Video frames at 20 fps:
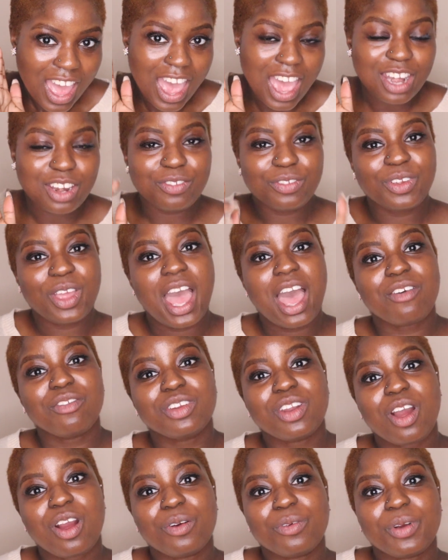And if you
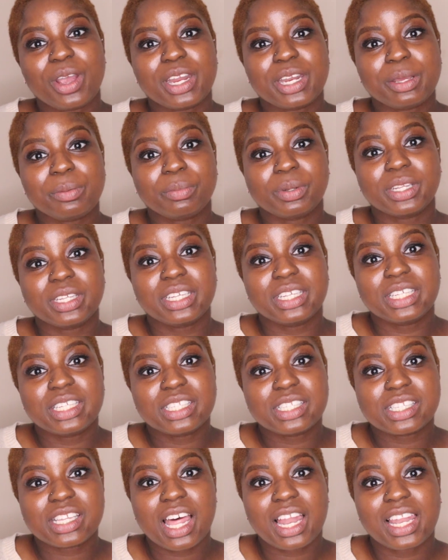haven't already,
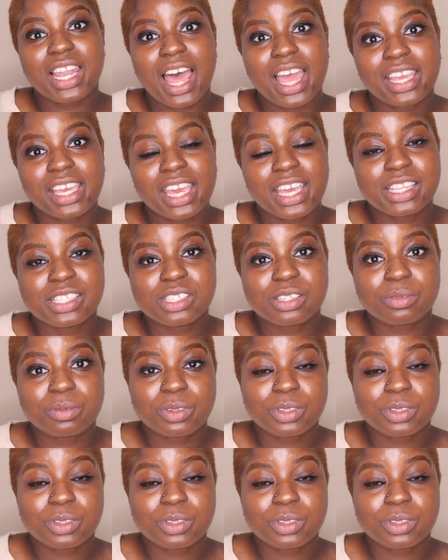please like and su